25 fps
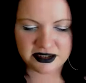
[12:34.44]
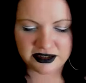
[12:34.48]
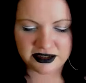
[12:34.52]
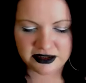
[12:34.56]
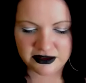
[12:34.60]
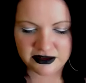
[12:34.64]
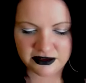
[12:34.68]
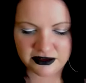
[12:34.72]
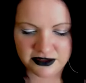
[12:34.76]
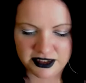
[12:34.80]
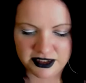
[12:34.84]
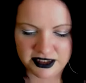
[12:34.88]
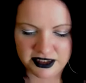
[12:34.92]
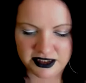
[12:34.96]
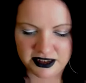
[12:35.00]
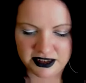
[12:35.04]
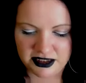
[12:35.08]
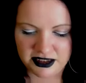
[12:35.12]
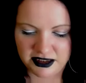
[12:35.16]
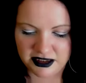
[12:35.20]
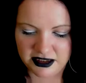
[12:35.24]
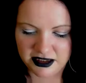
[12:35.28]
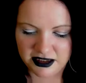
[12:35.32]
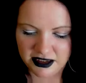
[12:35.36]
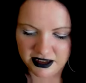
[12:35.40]
the
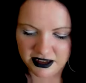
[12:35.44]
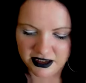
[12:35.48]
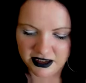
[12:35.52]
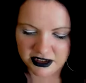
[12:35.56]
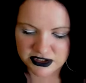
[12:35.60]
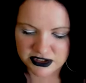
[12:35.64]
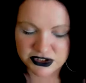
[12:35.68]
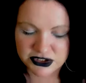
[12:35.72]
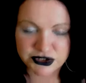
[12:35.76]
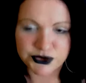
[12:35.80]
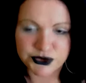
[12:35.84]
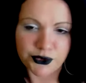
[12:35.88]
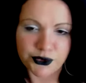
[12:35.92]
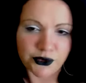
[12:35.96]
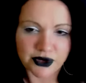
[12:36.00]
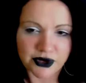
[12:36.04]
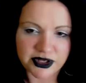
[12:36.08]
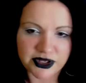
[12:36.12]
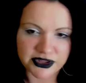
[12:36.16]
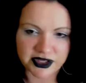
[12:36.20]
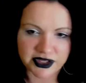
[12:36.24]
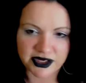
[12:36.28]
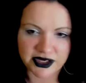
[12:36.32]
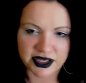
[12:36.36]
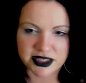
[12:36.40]
story
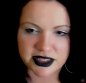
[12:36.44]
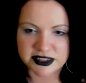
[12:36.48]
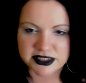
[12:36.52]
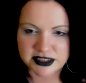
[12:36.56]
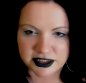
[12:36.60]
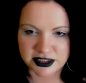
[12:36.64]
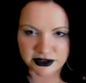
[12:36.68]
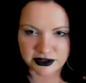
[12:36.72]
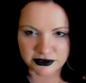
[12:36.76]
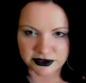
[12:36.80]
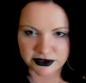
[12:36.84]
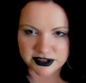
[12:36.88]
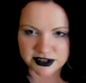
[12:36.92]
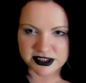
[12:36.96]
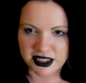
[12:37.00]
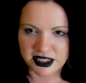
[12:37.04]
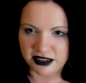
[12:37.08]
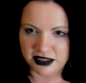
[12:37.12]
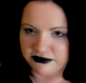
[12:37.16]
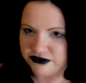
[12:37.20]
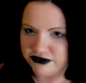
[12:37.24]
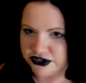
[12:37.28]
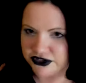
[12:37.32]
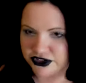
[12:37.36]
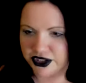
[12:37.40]
that I see on the
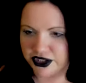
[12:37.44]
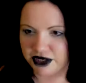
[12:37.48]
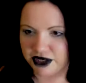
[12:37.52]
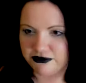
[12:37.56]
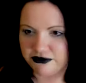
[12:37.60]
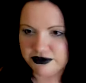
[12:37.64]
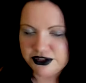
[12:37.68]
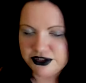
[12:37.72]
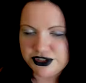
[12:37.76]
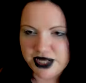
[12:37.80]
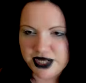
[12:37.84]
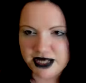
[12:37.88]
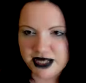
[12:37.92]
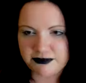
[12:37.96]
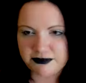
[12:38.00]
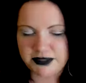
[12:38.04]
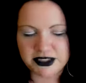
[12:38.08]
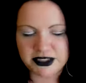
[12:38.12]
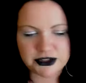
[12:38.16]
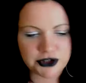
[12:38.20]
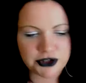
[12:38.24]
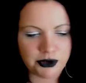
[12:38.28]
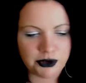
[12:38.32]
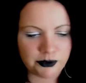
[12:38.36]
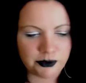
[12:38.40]
television. I reject being
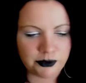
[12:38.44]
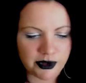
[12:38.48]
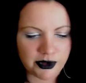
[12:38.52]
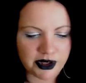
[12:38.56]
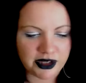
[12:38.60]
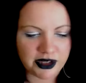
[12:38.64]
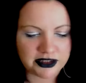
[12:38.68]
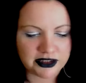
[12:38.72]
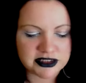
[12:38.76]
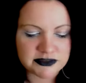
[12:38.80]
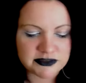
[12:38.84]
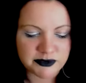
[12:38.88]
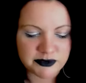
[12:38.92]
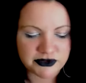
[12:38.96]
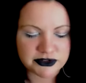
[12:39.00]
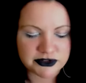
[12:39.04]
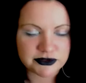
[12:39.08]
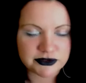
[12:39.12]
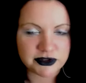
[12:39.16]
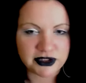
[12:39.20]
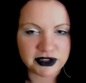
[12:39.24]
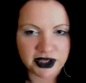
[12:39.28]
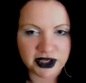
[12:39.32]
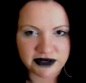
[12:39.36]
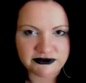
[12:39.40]
told what kind of spiritual
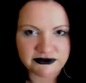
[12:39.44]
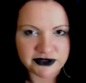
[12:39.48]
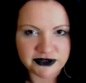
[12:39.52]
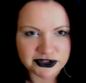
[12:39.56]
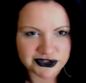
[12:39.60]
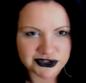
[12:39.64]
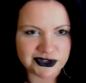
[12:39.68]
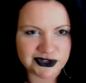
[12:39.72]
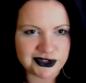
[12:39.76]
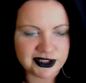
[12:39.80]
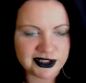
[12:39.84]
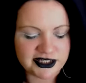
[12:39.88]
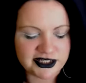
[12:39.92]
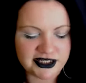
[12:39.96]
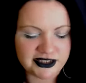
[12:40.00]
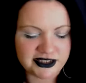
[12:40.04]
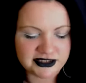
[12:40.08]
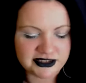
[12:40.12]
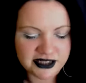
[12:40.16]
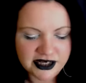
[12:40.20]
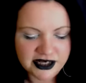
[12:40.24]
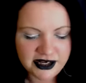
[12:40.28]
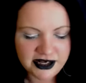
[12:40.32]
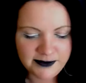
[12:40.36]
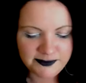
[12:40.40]
life I should lead,
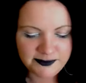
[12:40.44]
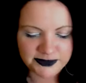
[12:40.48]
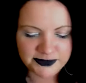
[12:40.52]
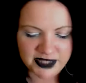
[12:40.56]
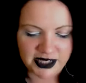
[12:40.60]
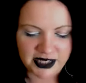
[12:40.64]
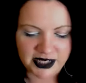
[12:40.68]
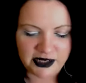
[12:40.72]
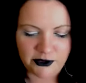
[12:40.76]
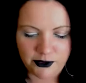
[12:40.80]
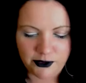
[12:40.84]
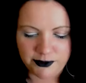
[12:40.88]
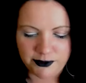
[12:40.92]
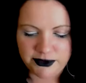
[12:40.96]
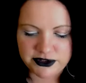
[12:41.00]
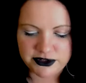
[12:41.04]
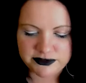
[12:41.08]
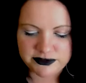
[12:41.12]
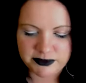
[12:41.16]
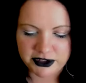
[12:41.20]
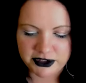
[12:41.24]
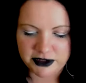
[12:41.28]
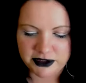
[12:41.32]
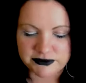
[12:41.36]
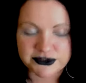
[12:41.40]
and it almost
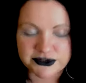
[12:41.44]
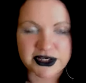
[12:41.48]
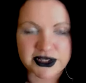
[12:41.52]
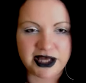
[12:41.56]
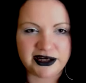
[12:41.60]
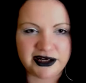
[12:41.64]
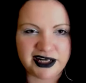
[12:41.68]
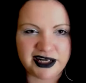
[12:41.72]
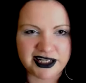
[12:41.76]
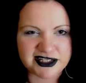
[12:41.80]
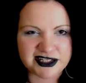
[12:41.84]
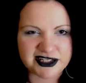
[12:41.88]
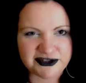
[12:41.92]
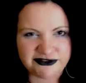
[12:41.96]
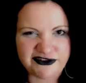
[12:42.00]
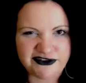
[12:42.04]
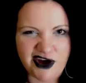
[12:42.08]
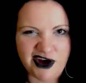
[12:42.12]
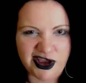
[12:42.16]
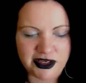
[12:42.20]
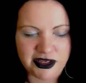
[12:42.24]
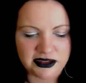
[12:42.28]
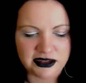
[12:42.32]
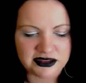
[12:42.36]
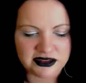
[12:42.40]
becomes kind of like
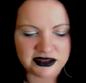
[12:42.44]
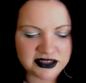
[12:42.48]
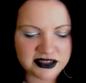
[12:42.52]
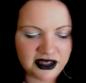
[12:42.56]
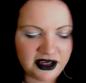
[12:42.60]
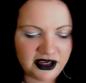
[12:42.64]
defiant.